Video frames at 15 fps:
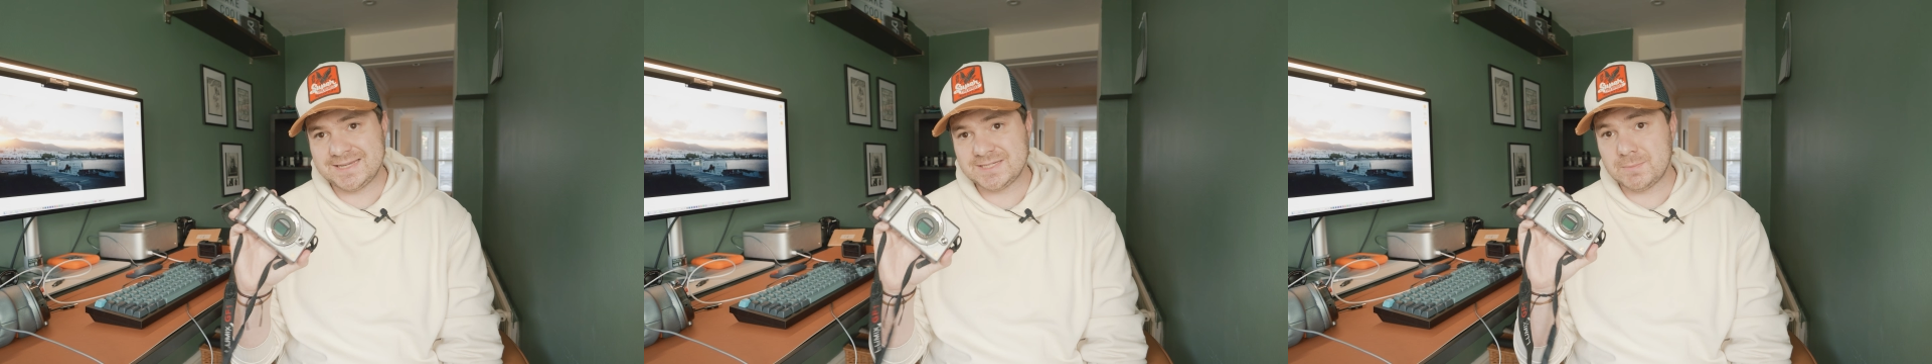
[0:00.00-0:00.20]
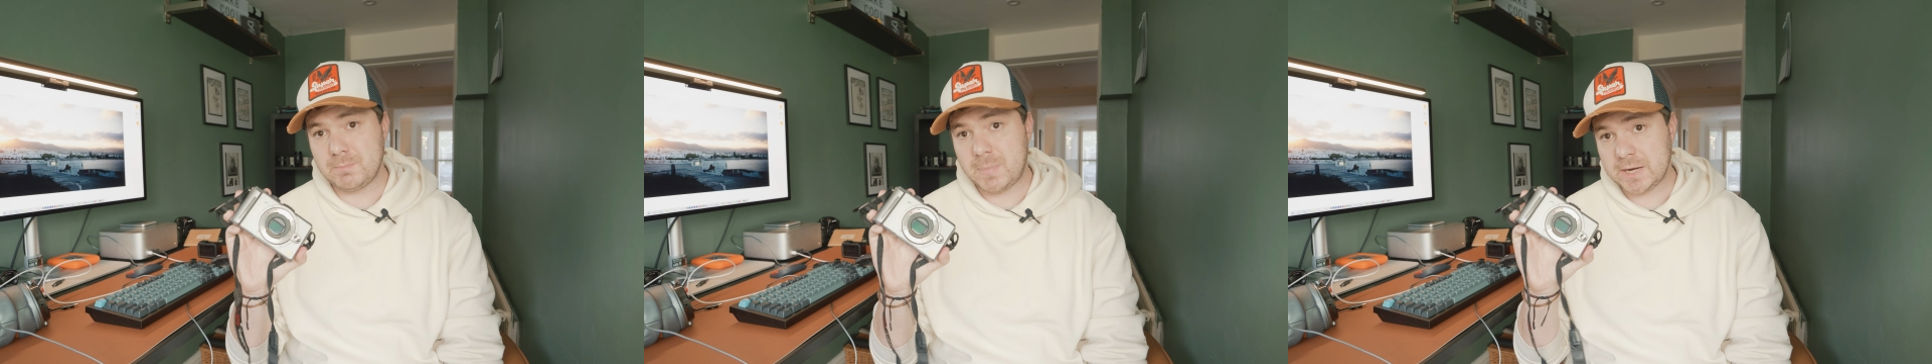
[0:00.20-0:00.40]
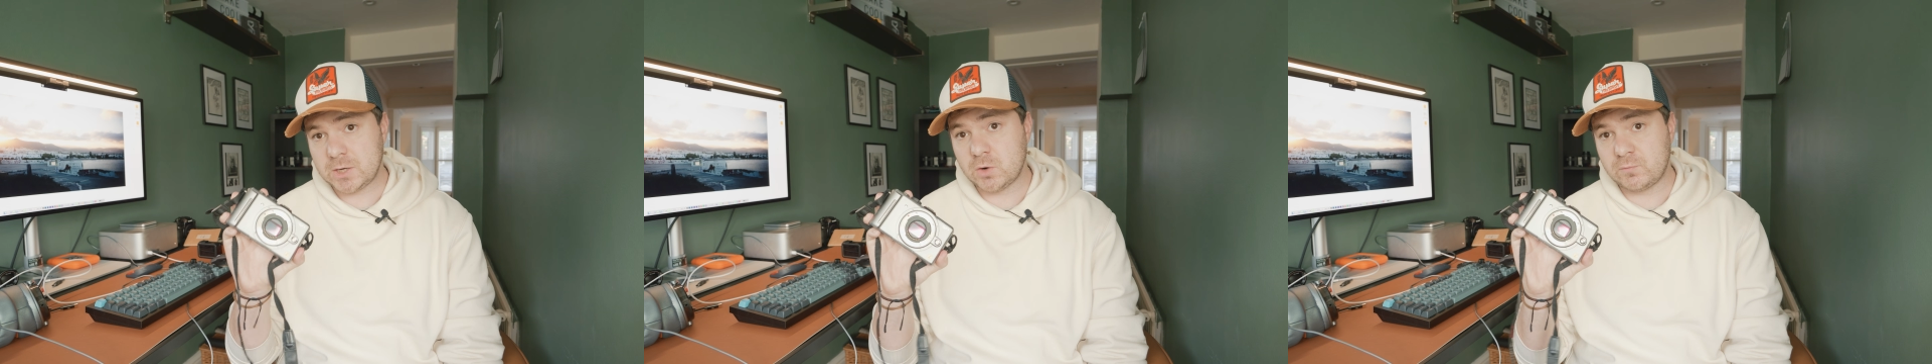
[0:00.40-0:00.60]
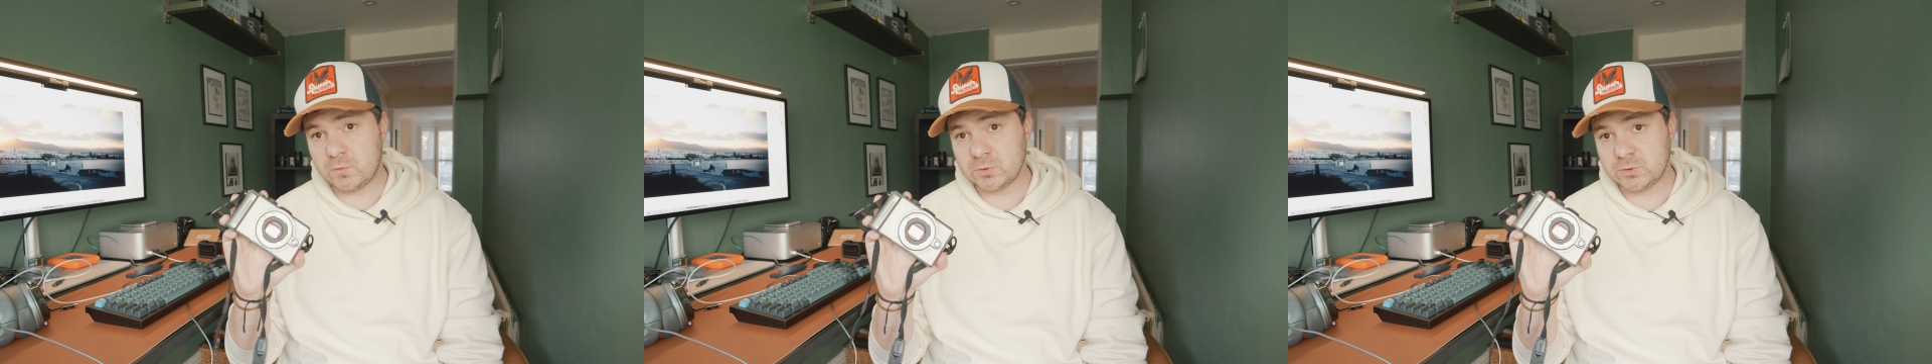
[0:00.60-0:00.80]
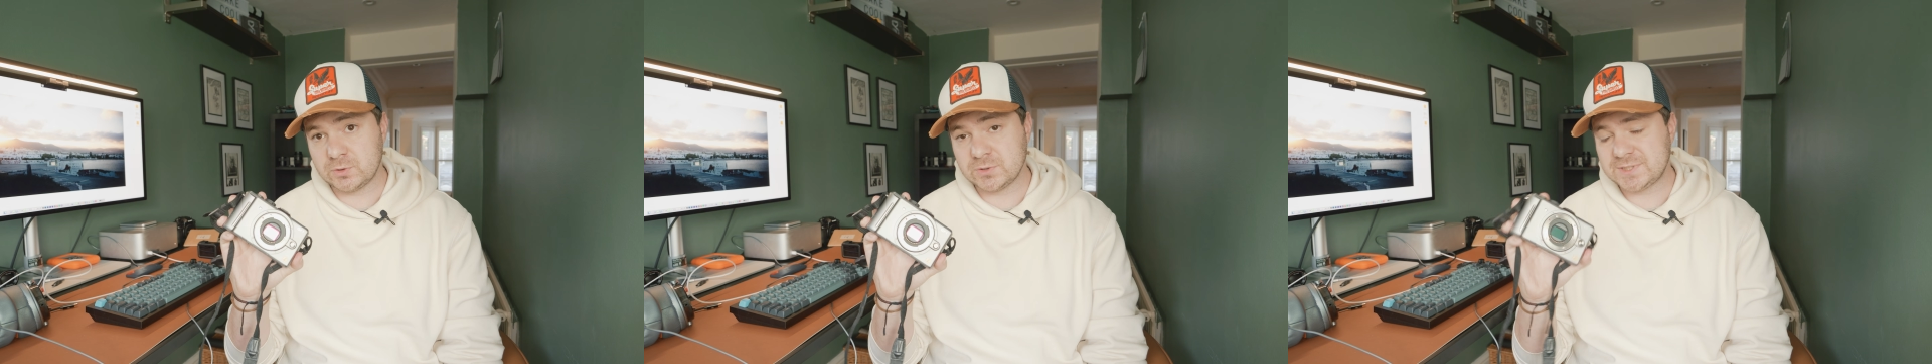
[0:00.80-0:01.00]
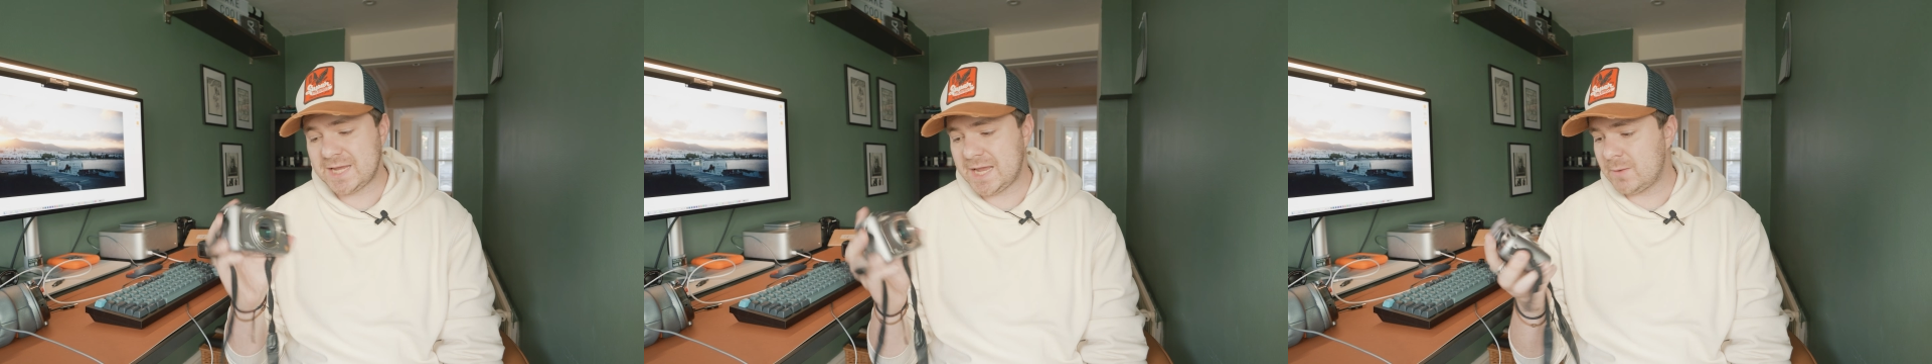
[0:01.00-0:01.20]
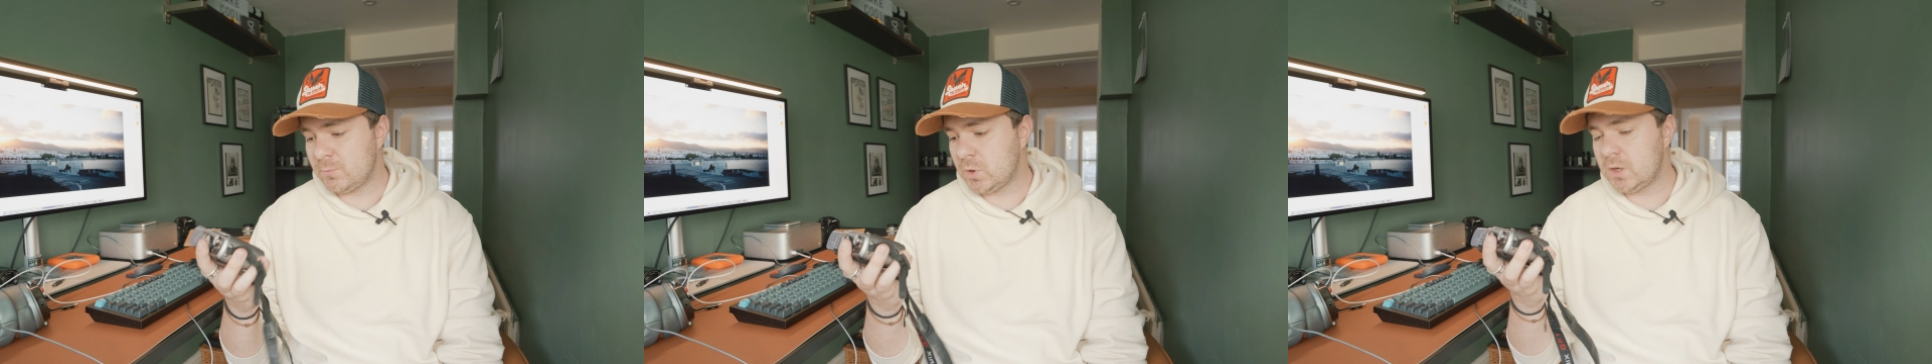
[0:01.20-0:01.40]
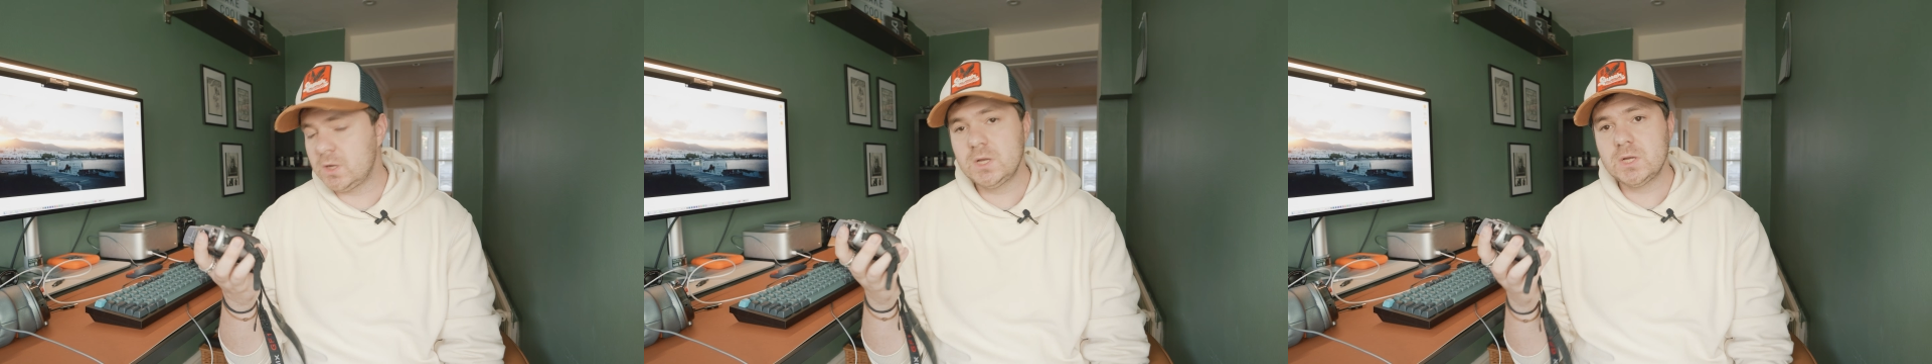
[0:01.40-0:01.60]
is a micro four thirds camera,